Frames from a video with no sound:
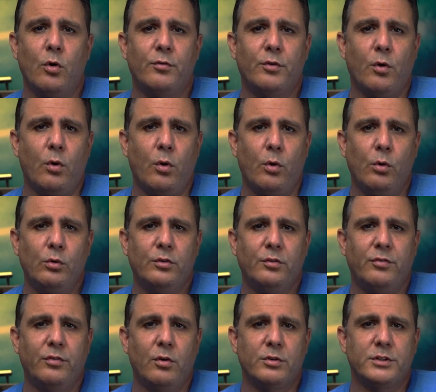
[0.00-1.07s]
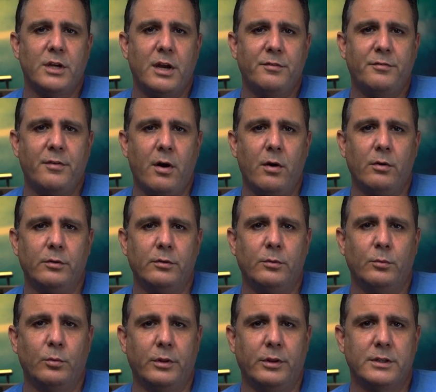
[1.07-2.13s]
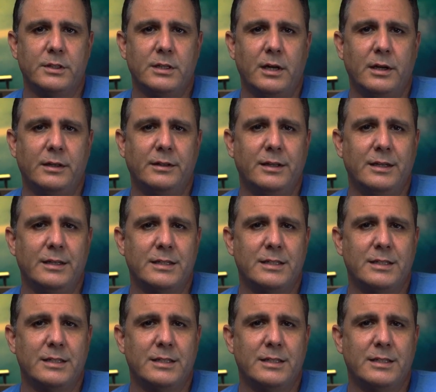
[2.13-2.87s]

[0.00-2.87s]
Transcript: over all the flaws I found with this light and